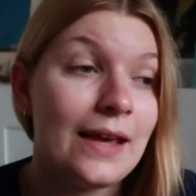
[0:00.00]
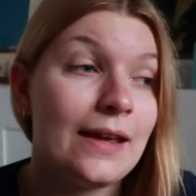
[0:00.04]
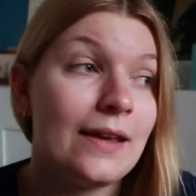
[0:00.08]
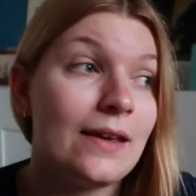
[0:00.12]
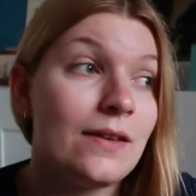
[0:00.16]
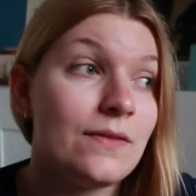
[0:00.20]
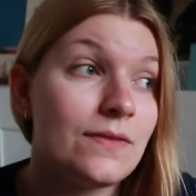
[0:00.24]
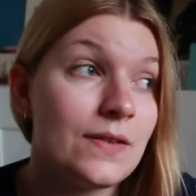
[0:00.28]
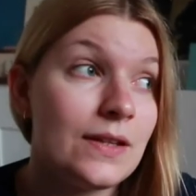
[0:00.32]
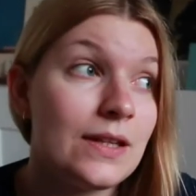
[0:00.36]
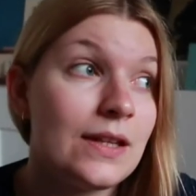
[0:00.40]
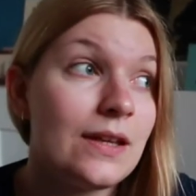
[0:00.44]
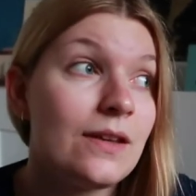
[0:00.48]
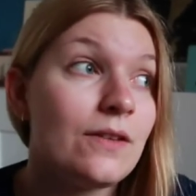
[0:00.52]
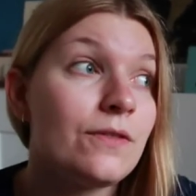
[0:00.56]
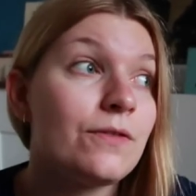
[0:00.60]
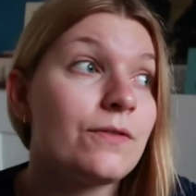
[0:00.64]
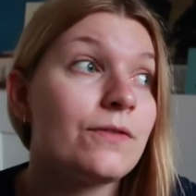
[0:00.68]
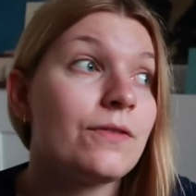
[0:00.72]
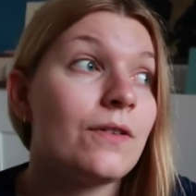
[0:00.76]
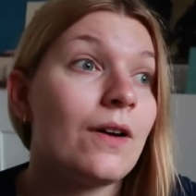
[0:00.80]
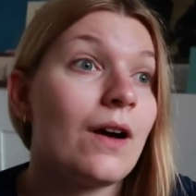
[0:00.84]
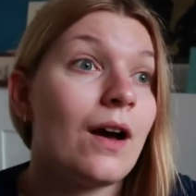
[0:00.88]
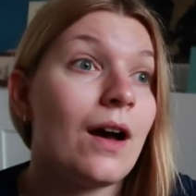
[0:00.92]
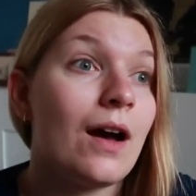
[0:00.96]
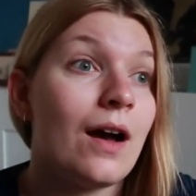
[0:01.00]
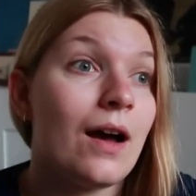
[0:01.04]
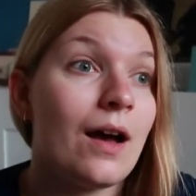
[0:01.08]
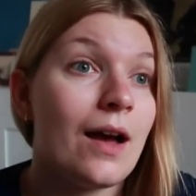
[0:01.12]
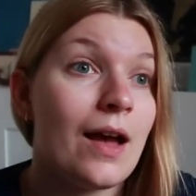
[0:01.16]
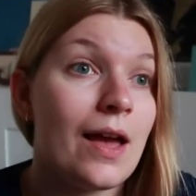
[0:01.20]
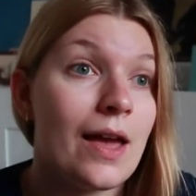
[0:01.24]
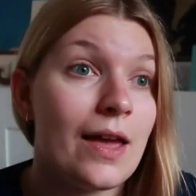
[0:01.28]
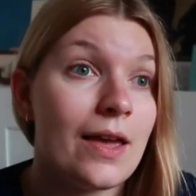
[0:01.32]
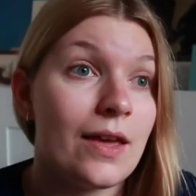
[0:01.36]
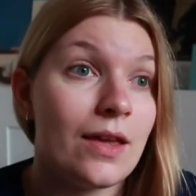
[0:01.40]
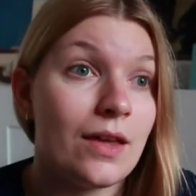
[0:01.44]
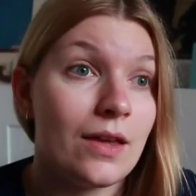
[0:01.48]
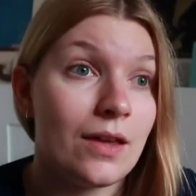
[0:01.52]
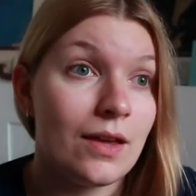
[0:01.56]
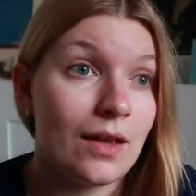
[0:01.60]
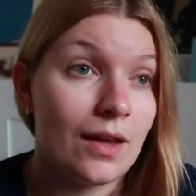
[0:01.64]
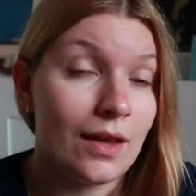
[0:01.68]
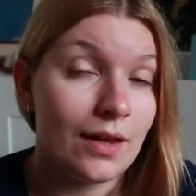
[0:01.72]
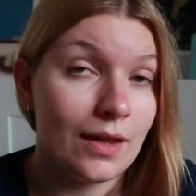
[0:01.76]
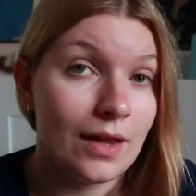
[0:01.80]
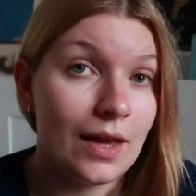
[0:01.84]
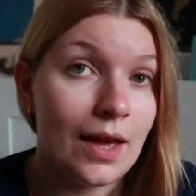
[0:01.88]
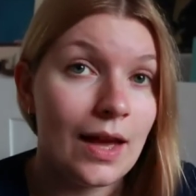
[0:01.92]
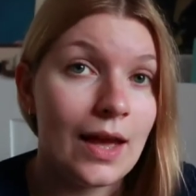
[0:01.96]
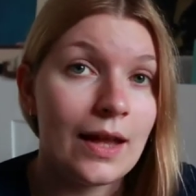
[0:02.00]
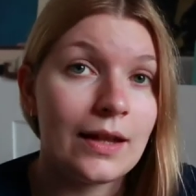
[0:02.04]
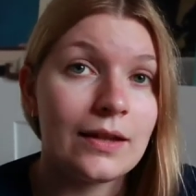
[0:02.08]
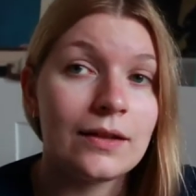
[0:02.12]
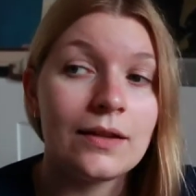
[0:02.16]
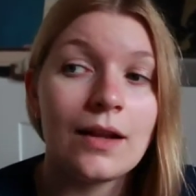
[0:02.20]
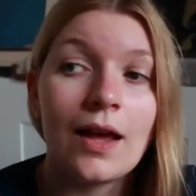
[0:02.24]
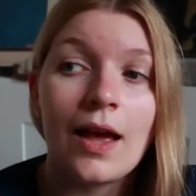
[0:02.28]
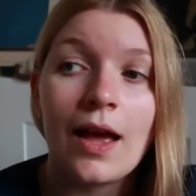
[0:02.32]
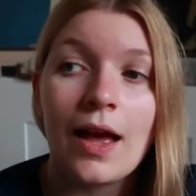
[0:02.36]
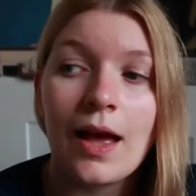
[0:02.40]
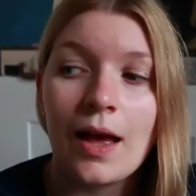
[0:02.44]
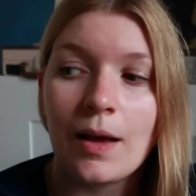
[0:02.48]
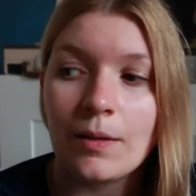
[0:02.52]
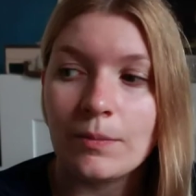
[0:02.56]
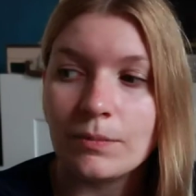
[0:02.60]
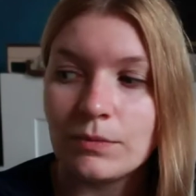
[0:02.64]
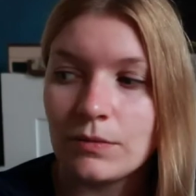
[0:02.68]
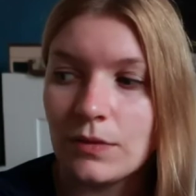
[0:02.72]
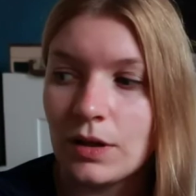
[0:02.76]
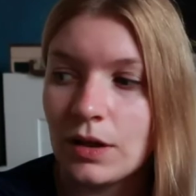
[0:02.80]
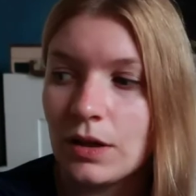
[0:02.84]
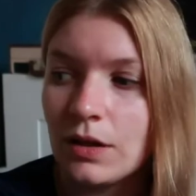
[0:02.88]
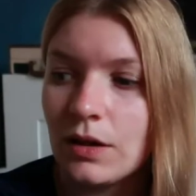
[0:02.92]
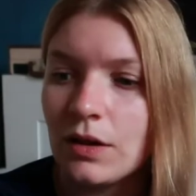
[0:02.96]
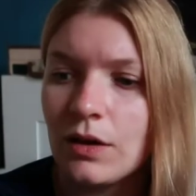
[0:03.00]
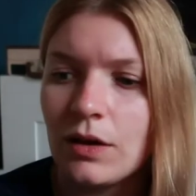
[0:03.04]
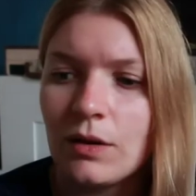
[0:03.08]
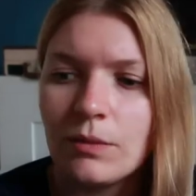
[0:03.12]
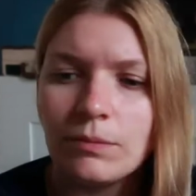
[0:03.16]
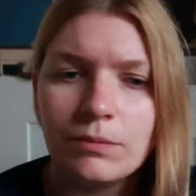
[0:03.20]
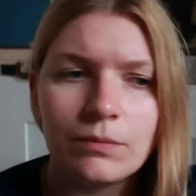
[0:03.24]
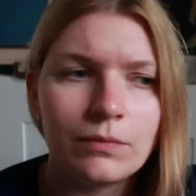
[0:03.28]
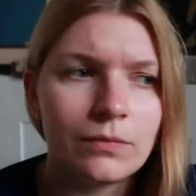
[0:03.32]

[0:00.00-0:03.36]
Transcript: Even if I, again, am